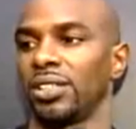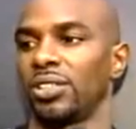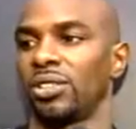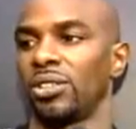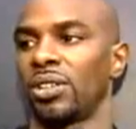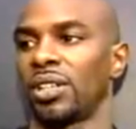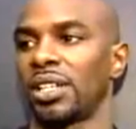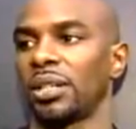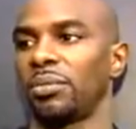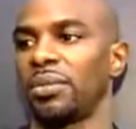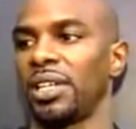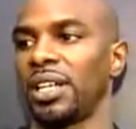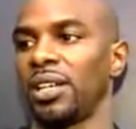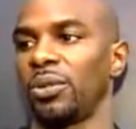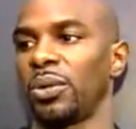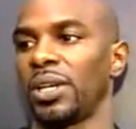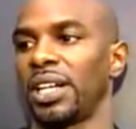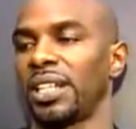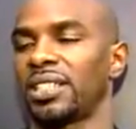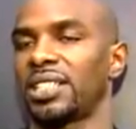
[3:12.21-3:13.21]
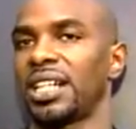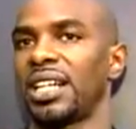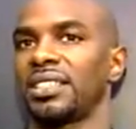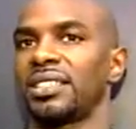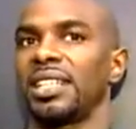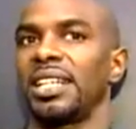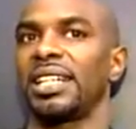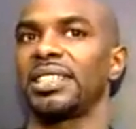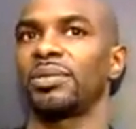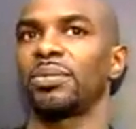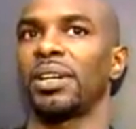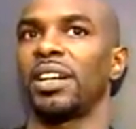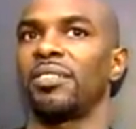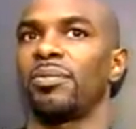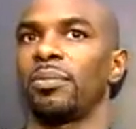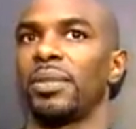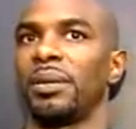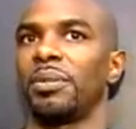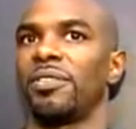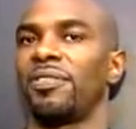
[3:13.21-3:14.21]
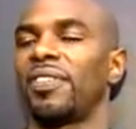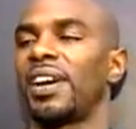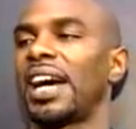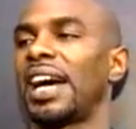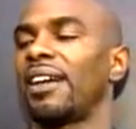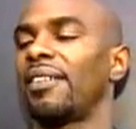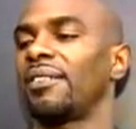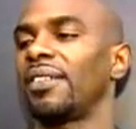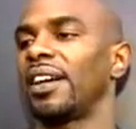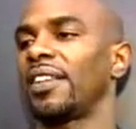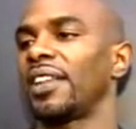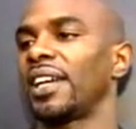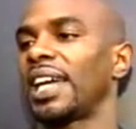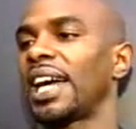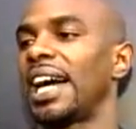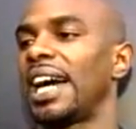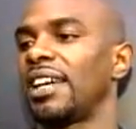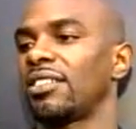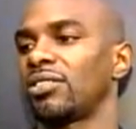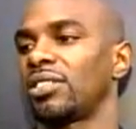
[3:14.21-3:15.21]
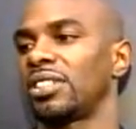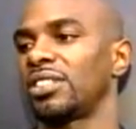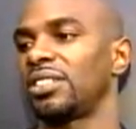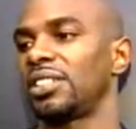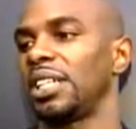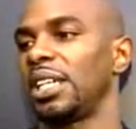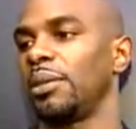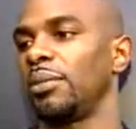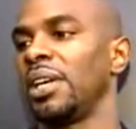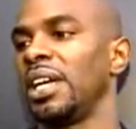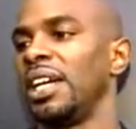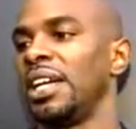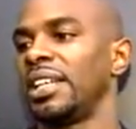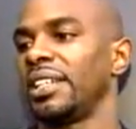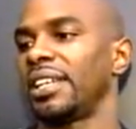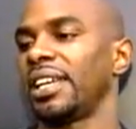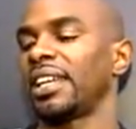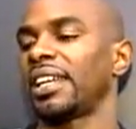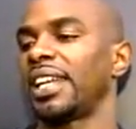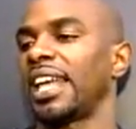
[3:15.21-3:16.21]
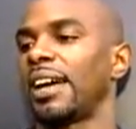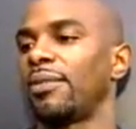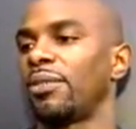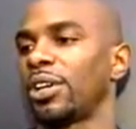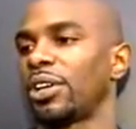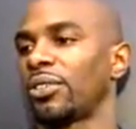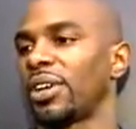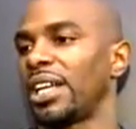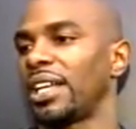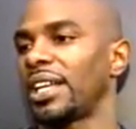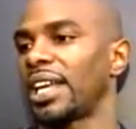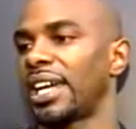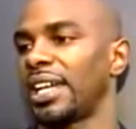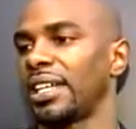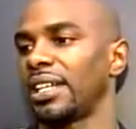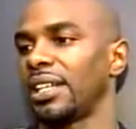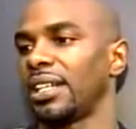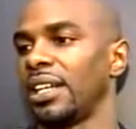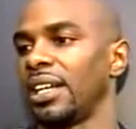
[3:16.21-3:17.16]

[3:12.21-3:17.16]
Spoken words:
You know what I mean? Where Chauncey has about maybe 5 other guys on his team, they can have a great night.